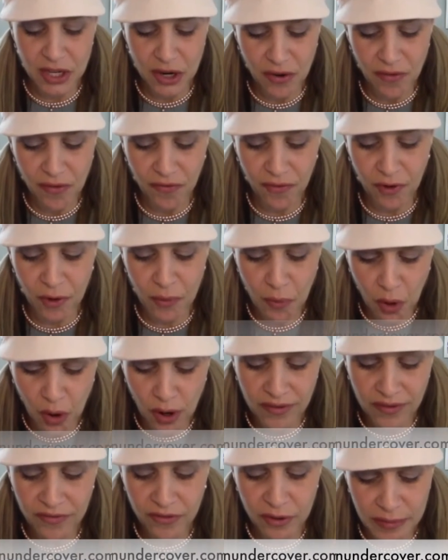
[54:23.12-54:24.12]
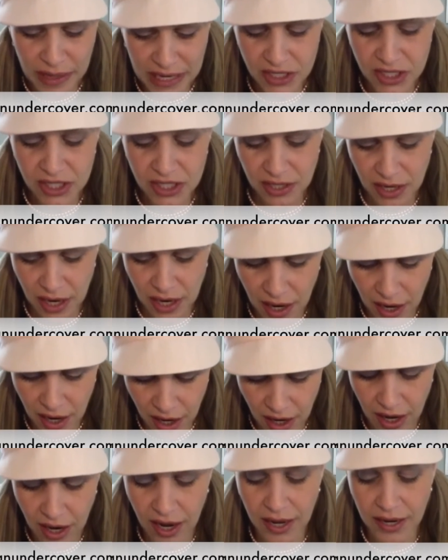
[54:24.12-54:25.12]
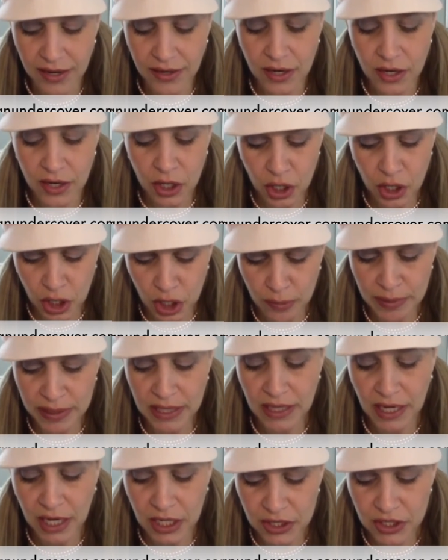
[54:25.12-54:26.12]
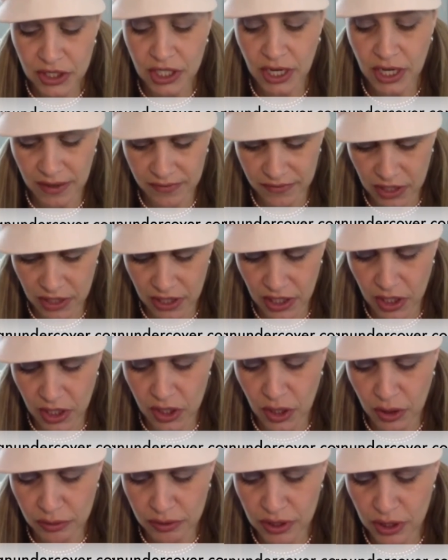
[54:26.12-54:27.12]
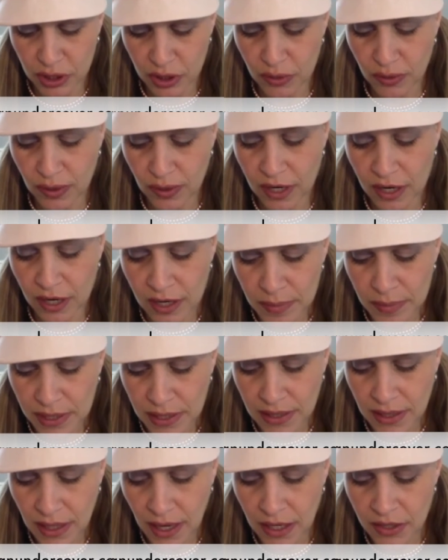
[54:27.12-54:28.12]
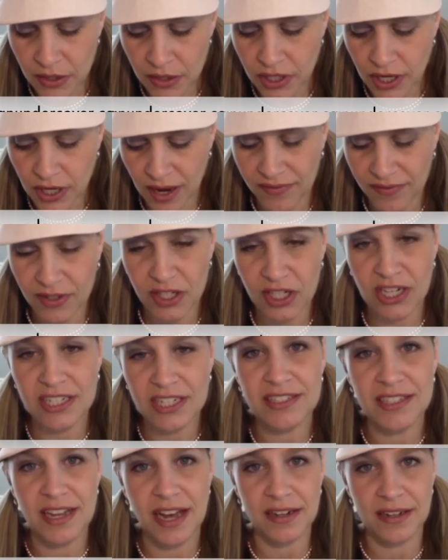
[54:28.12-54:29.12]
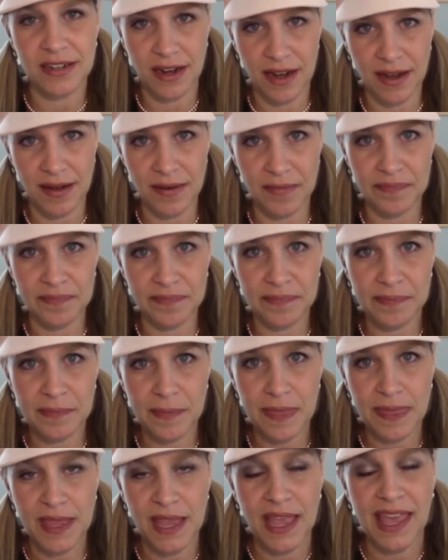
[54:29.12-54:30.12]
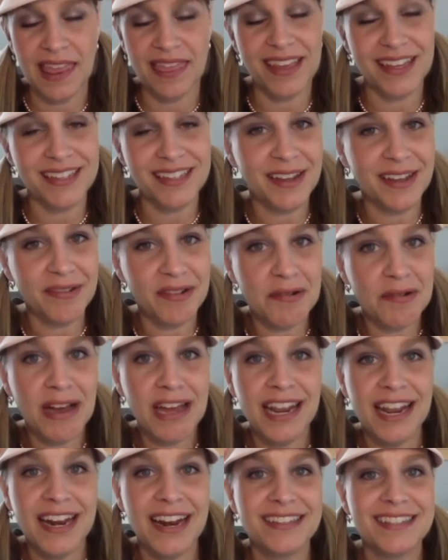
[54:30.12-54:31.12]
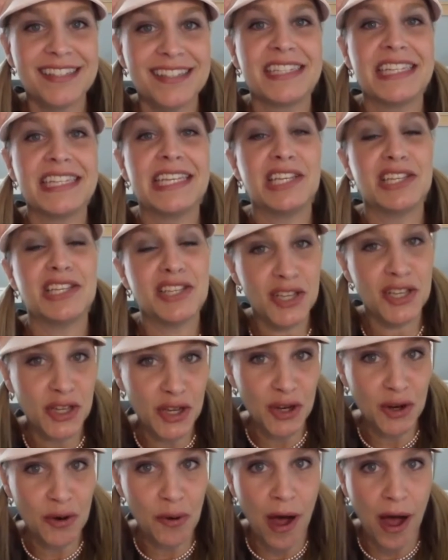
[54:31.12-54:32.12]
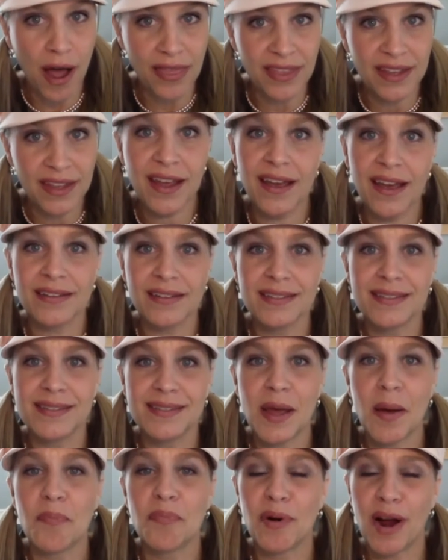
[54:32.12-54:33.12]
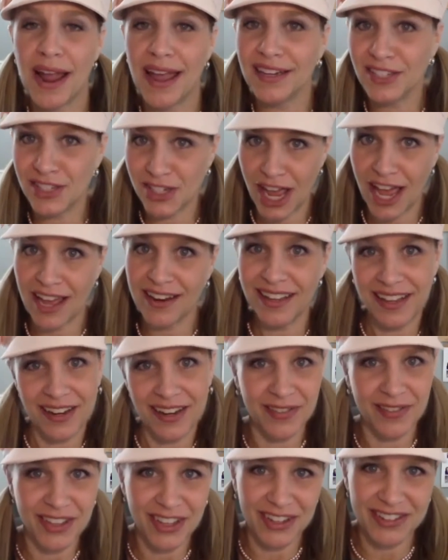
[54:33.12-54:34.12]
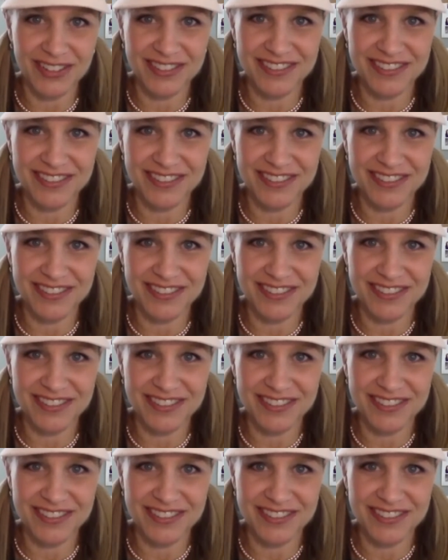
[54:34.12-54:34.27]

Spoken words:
So for more information on Urban Undercover, go to urbanundercover.com. Thanks, everyone, and I'll see you on the next Brand Chat interview.